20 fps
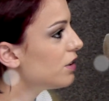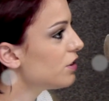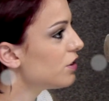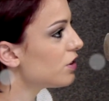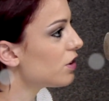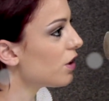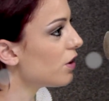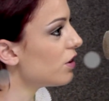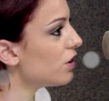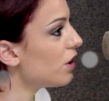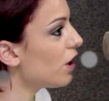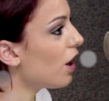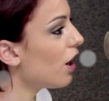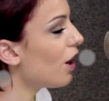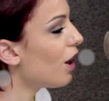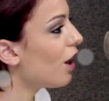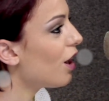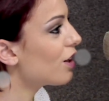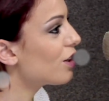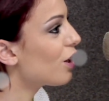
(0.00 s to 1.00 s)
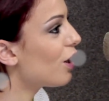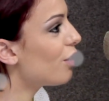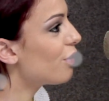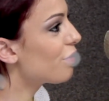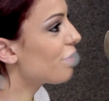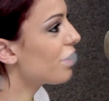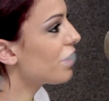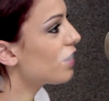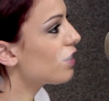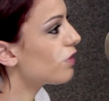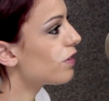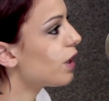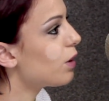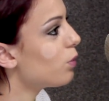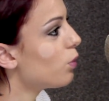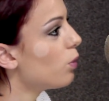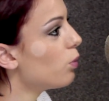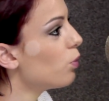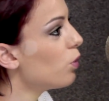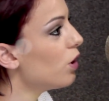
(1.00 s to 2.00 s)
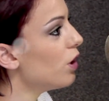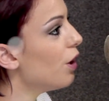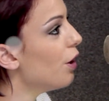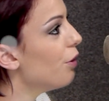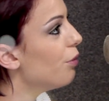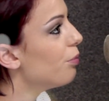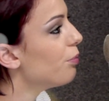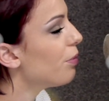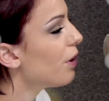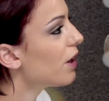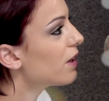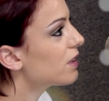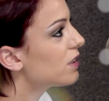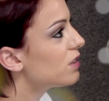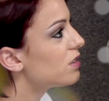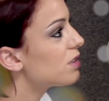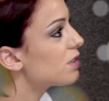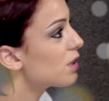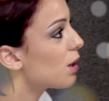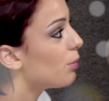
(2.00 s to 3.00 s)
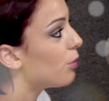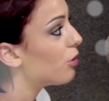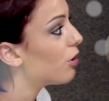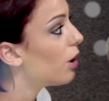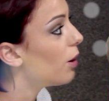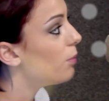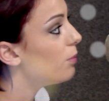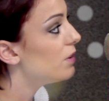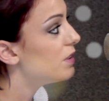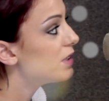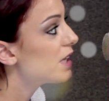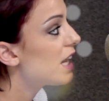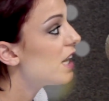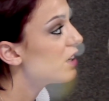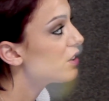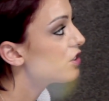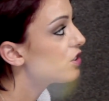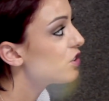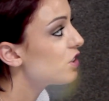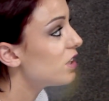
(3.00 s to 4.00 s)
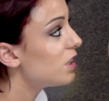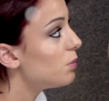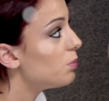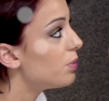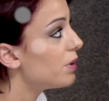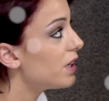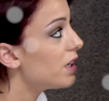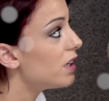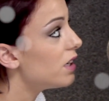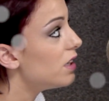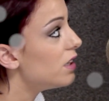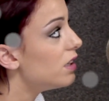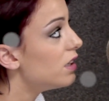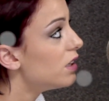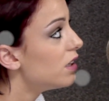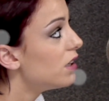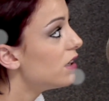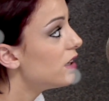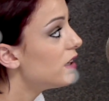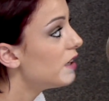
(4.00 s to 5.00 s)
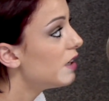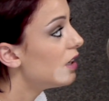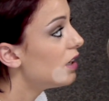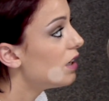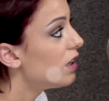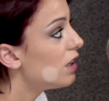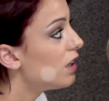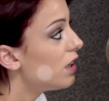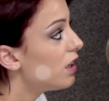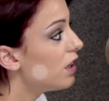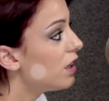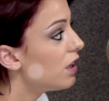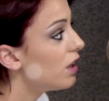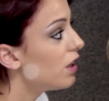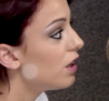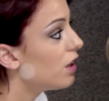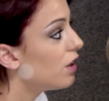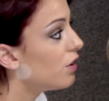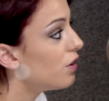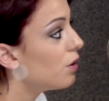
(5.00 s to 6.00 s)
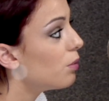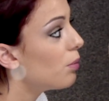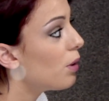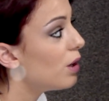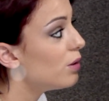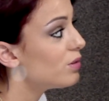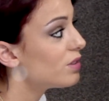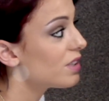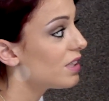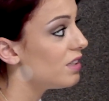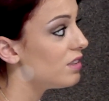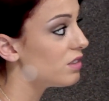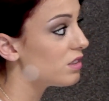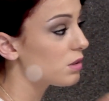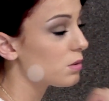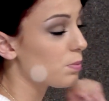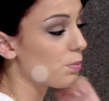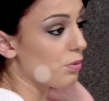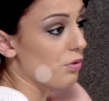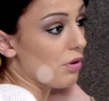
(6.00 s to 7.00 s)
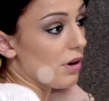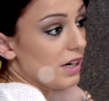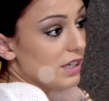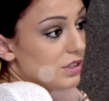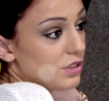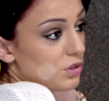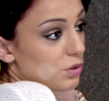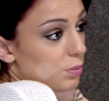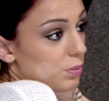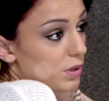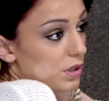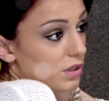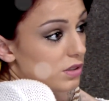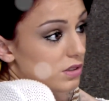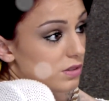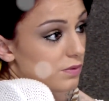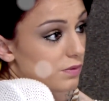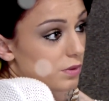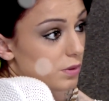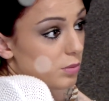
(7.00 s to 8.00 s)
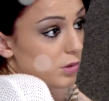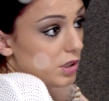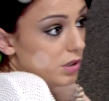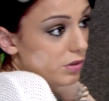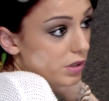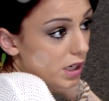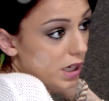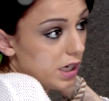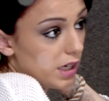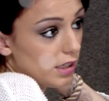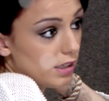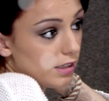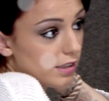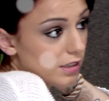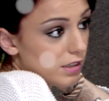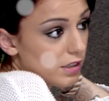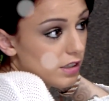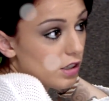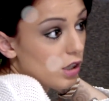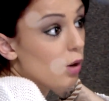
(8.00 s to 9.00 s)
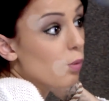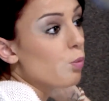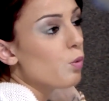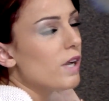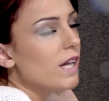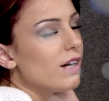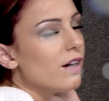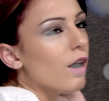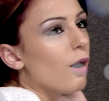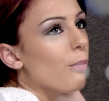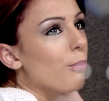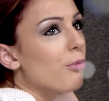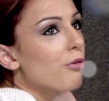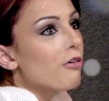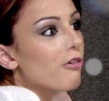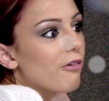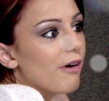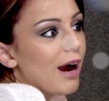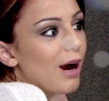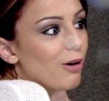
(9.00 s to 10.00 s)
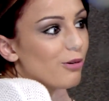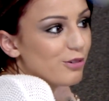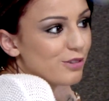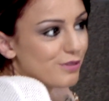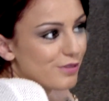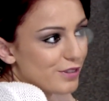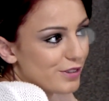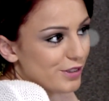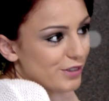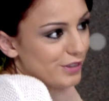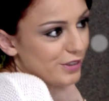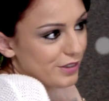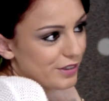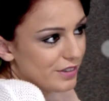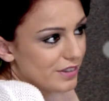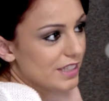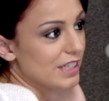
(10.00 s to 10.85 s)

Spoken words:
Do you know, I can't think of like one word, but I can sum her up as actually being the most inspirational person from the UK. Like, we are proud of her.